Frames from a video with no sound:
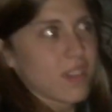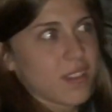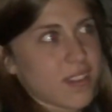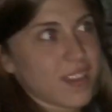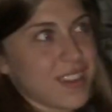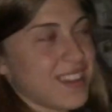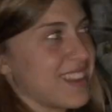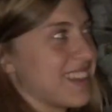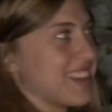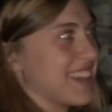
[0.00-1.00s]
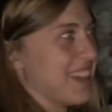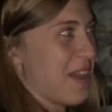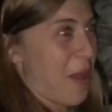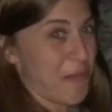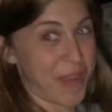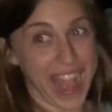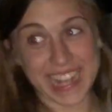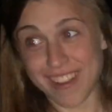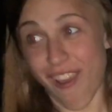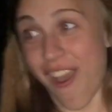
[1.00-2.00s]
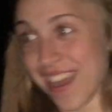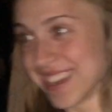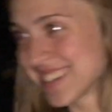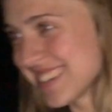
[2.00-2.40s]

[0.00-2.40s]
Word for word: while ago. Cause you were saying it like you were